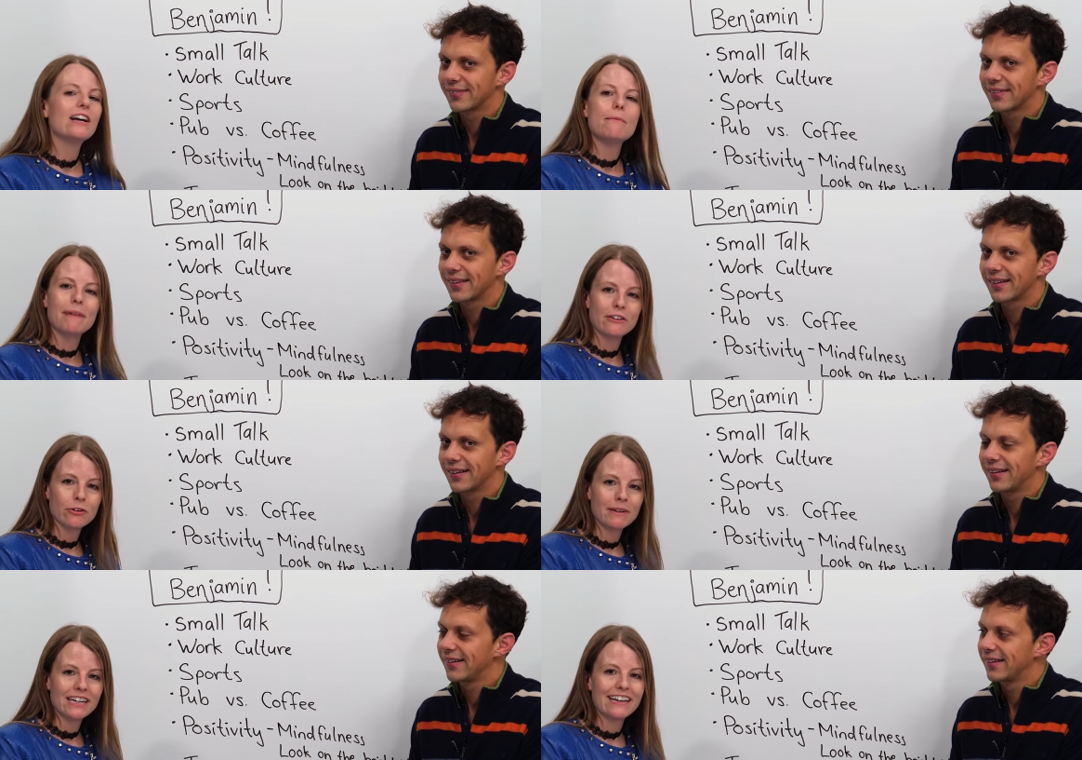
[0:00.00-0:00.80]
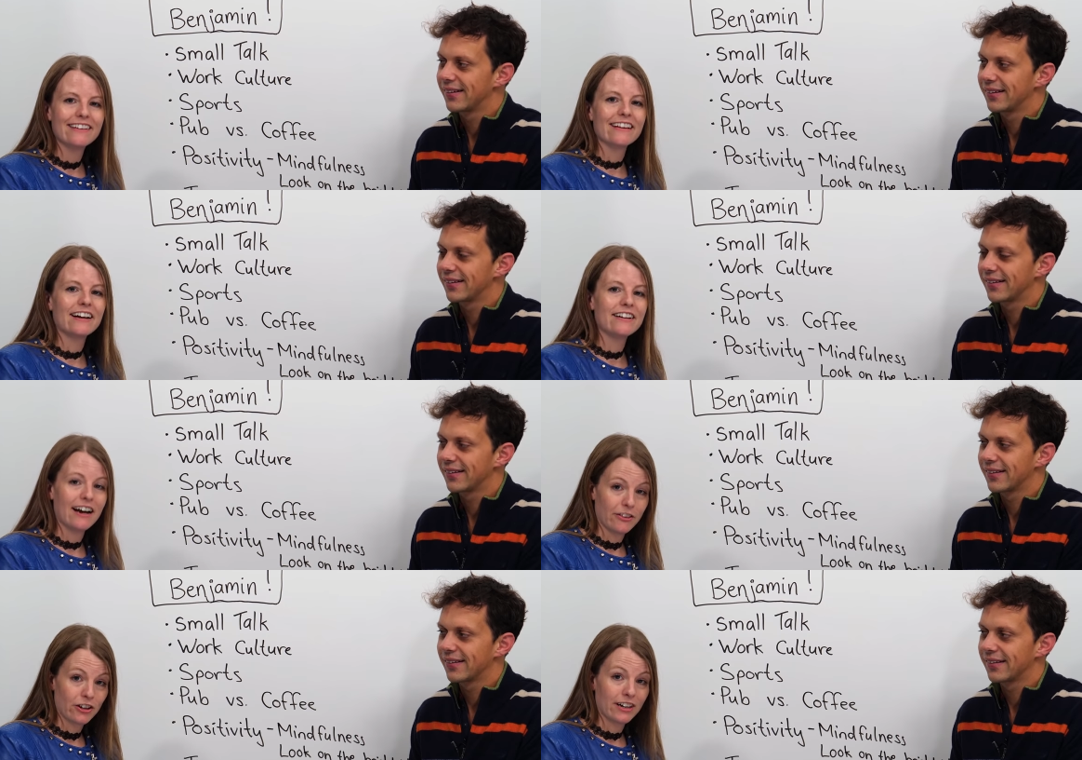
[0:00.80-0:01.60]
Speaker 1: Benjamin is
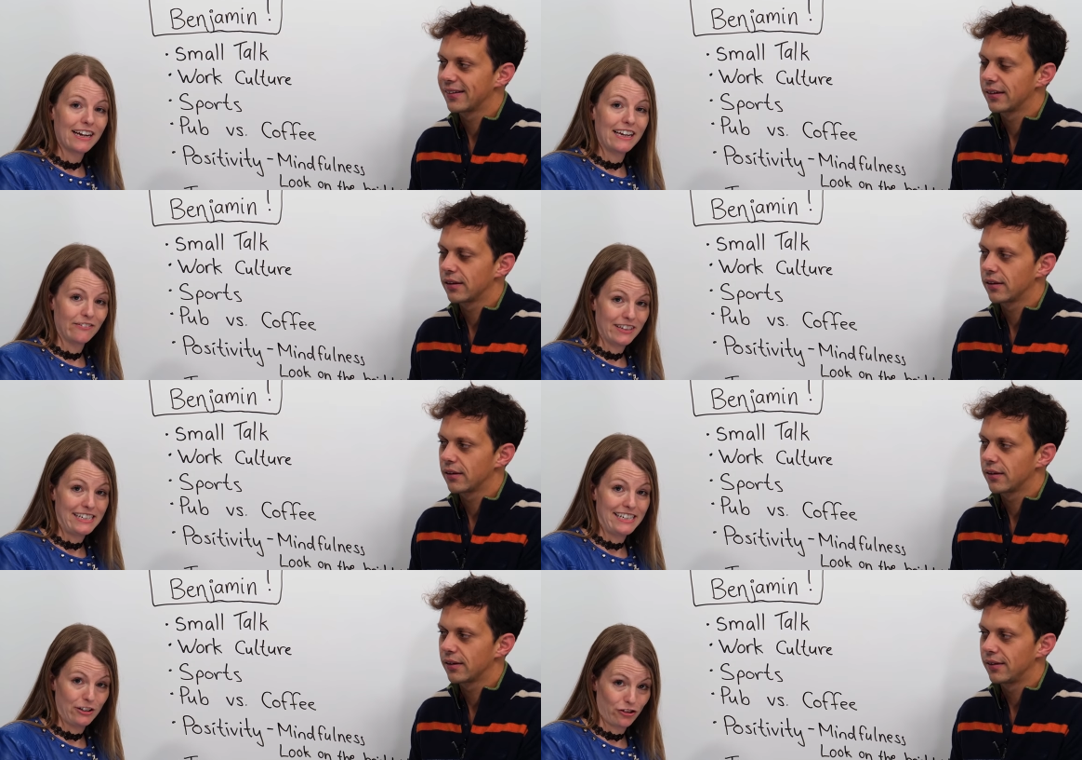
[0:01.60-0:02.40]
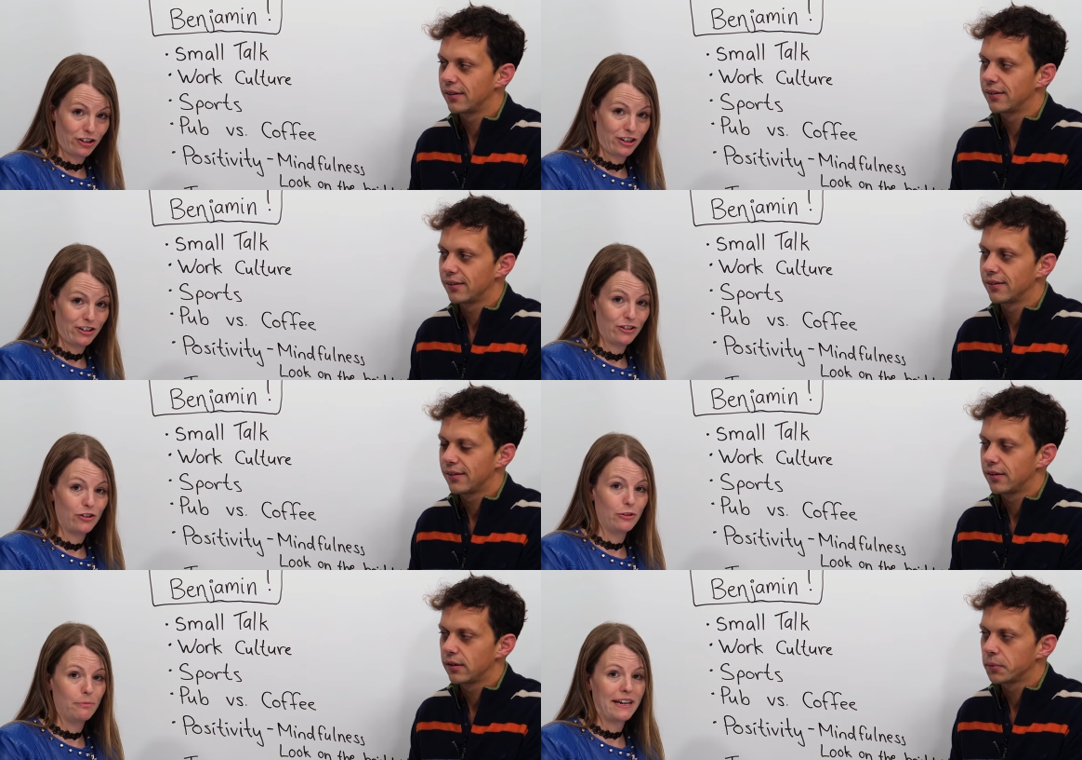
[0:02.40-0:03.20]
another EngVid teacher
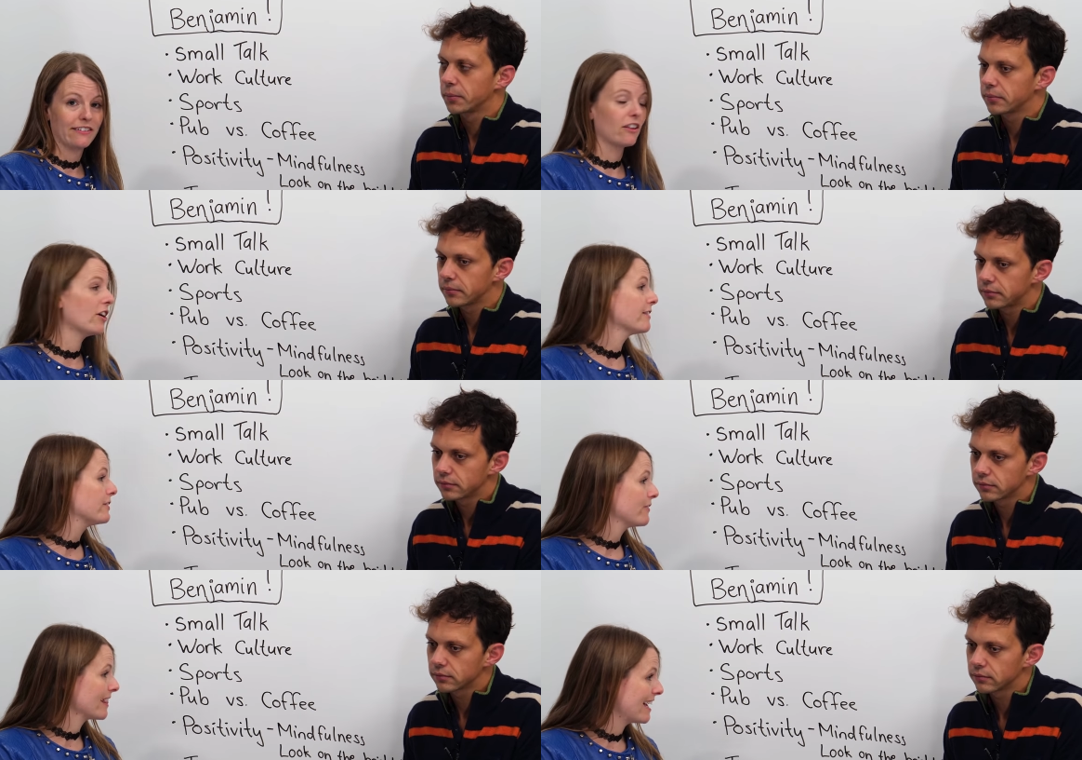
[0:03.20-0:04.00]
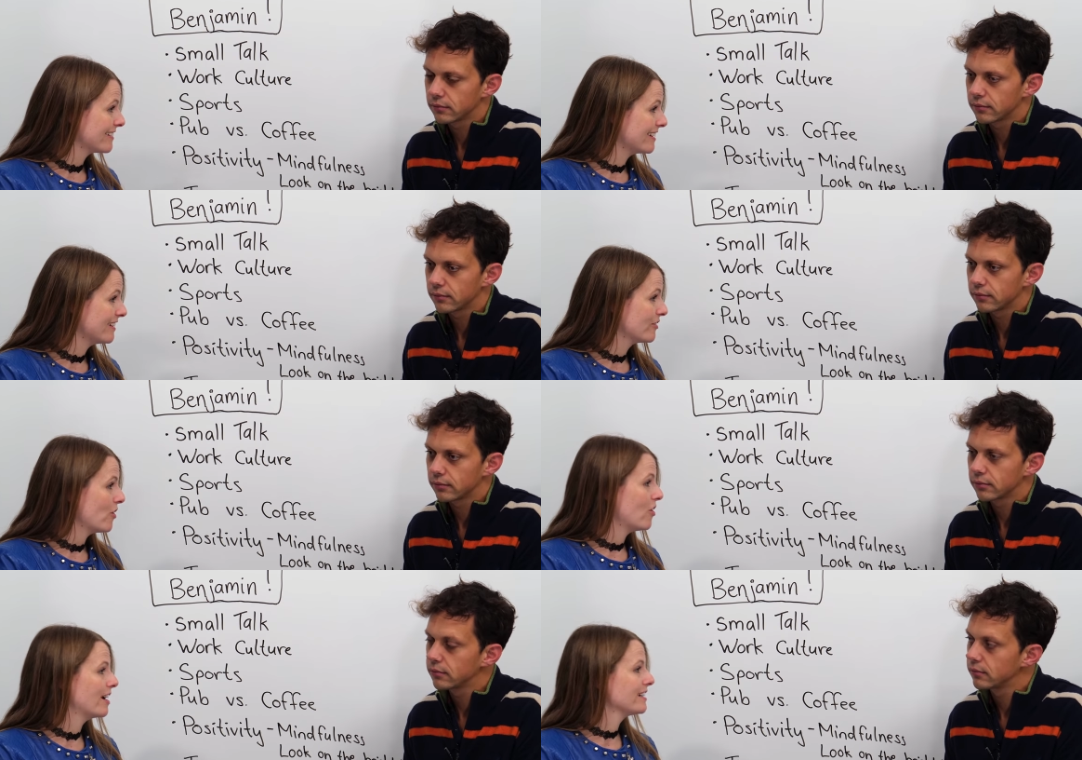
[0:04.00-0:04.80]
who makes a lot of different lessons
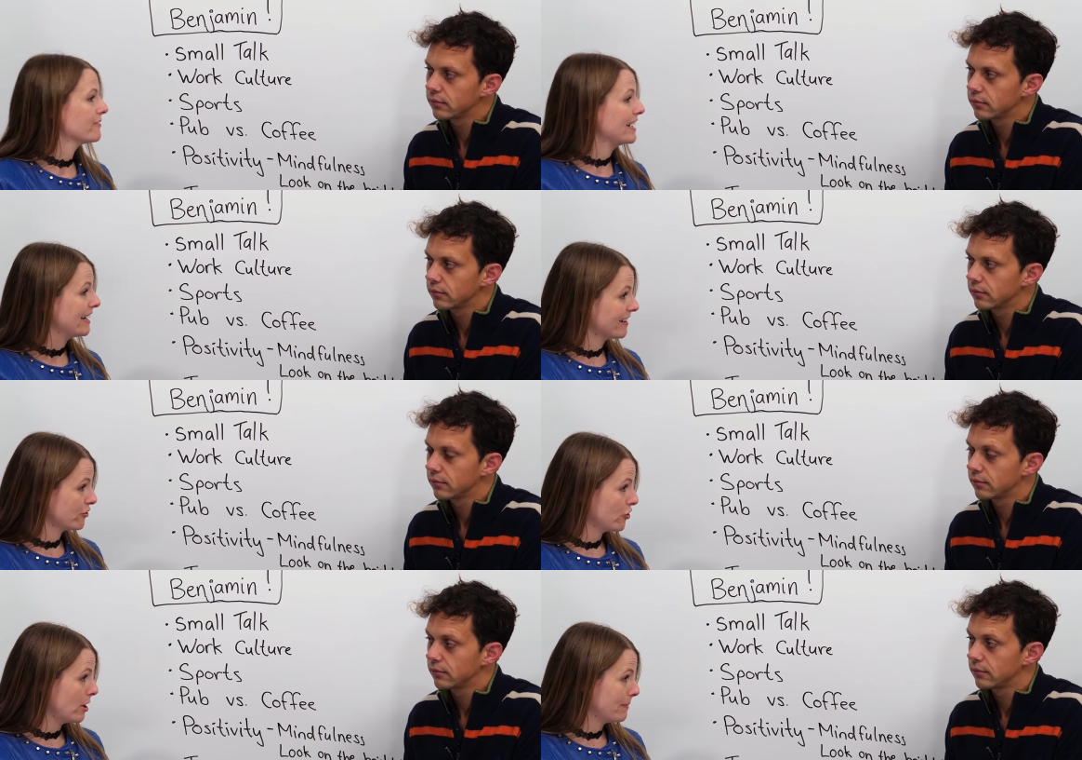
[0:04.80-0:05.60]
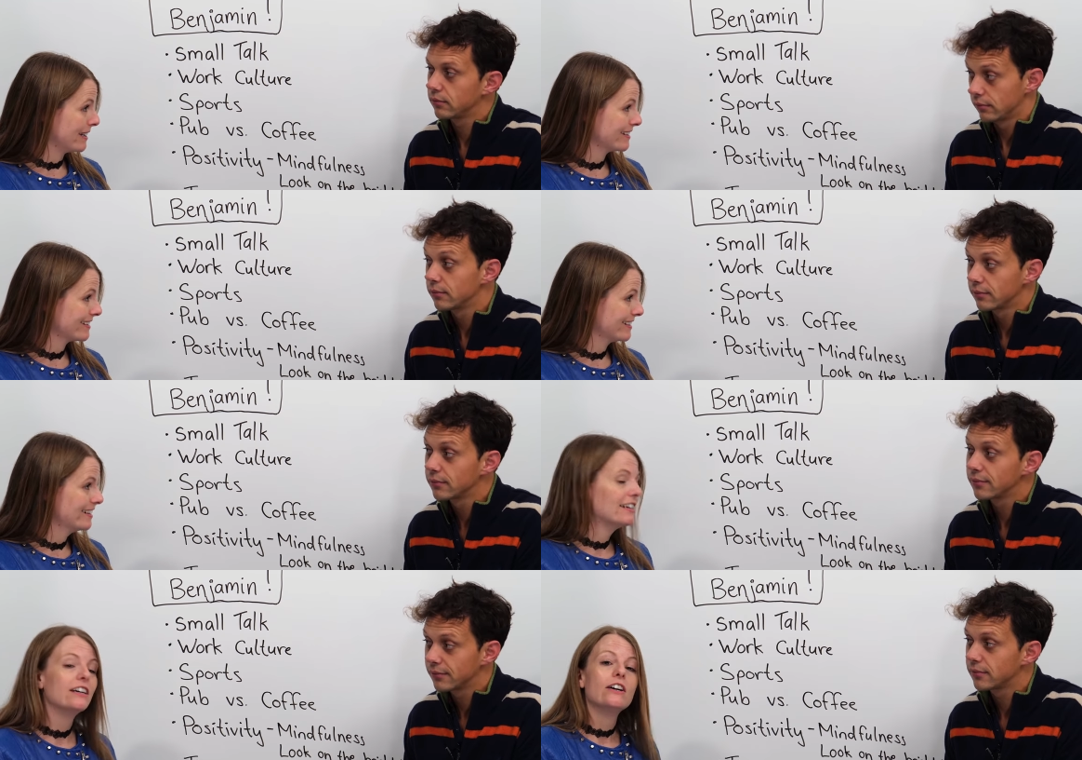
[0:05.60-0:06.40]
on different English topics.
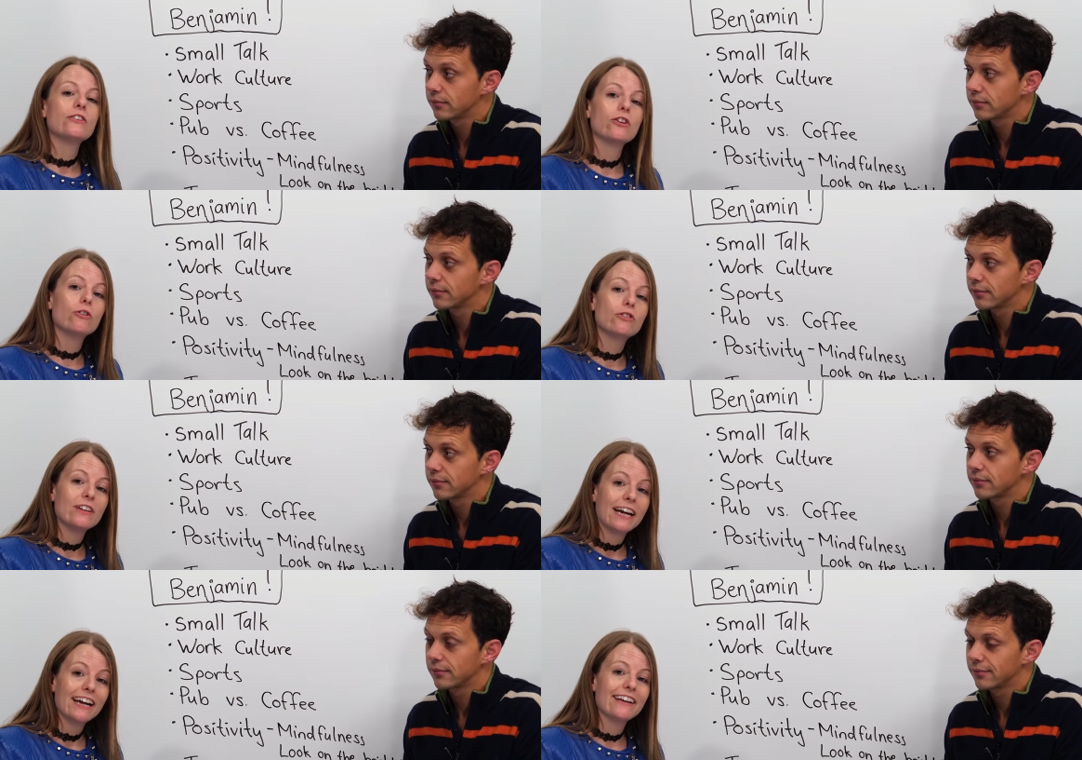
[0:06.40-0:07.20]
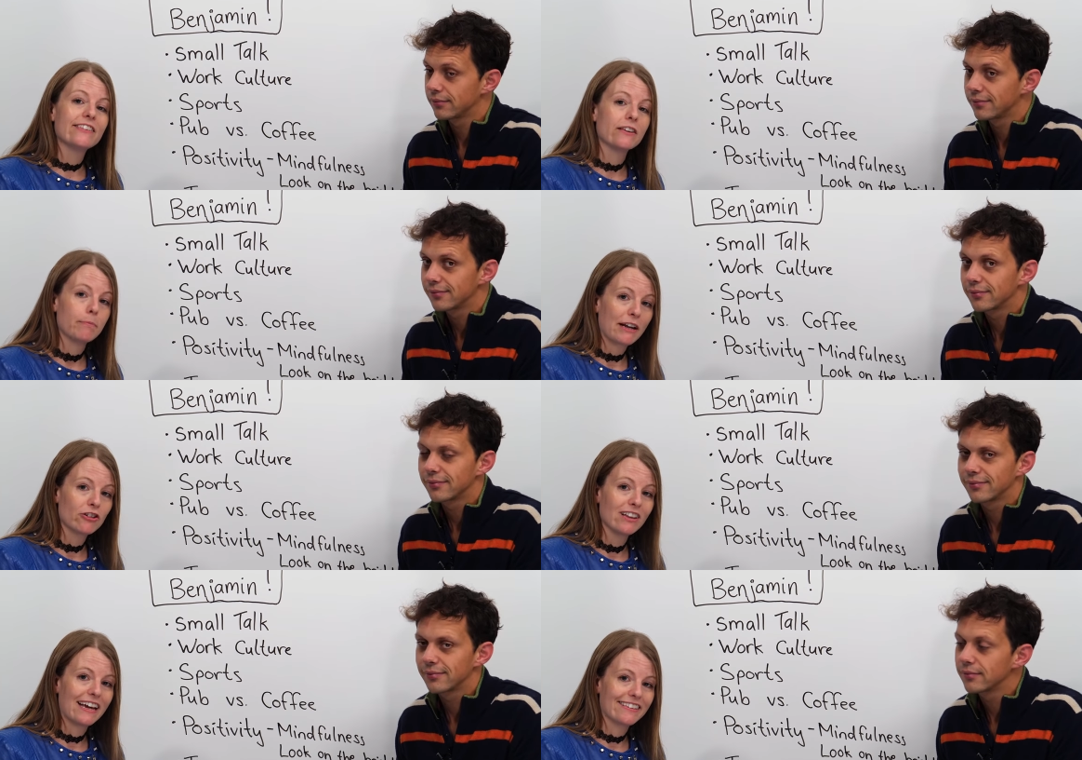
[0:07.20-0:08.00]
So today is a
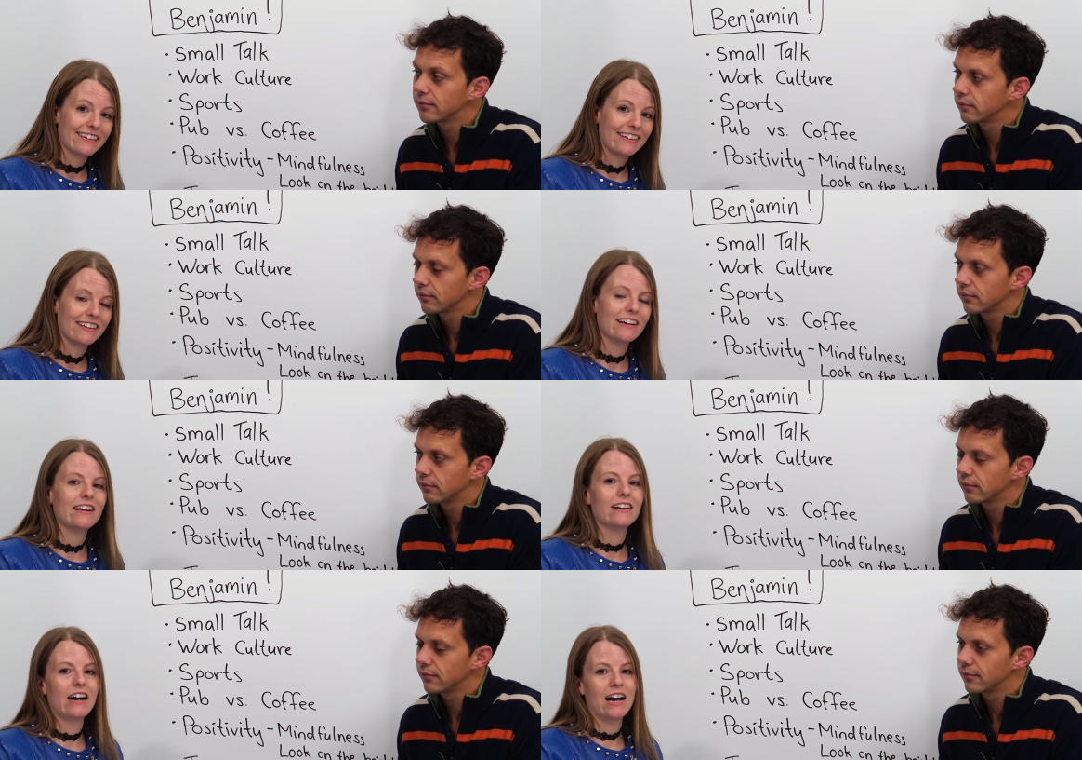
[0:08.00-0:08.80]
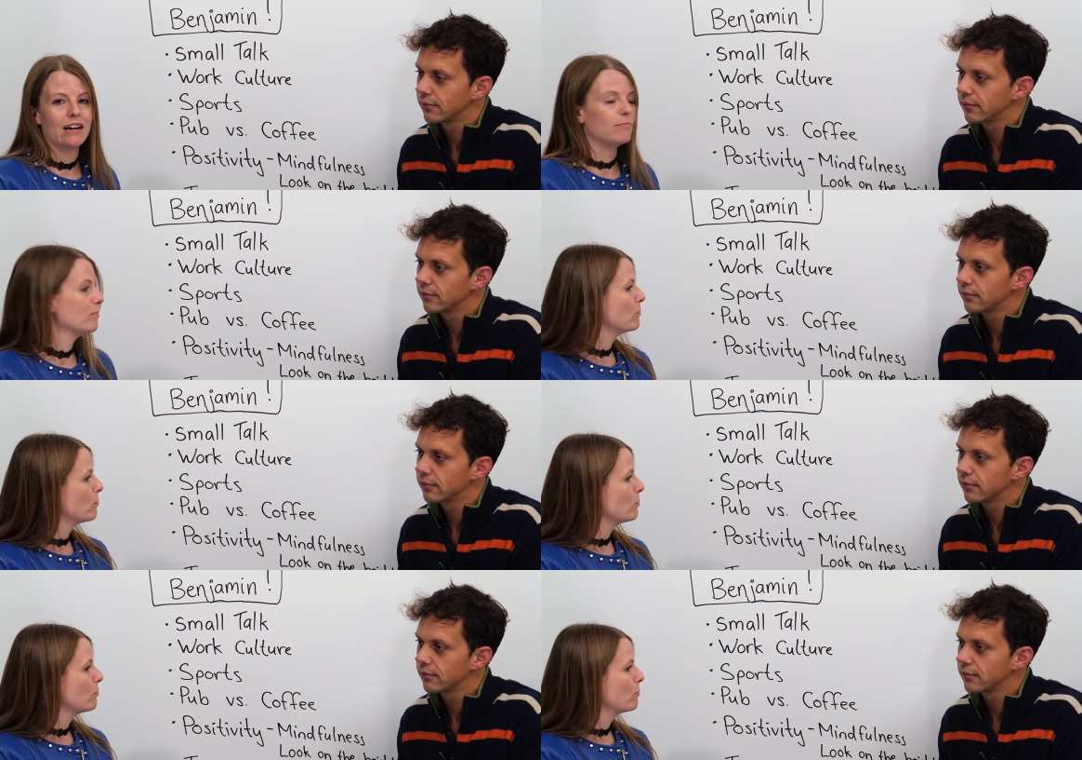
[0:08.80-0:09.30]
special lesson um,